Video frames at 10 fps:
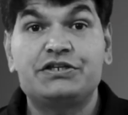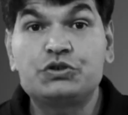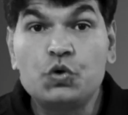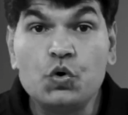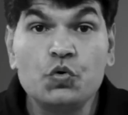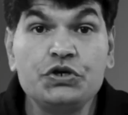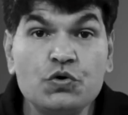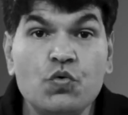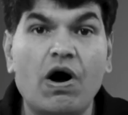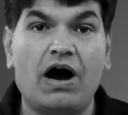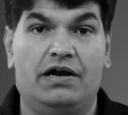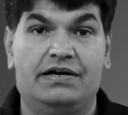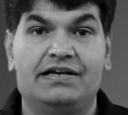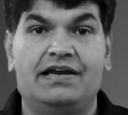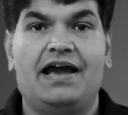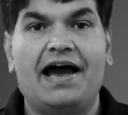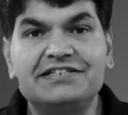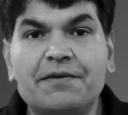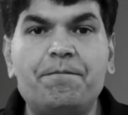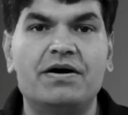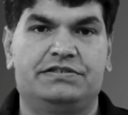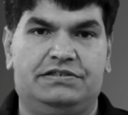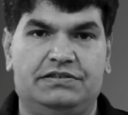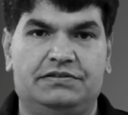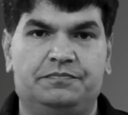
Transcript: to who you are as a person.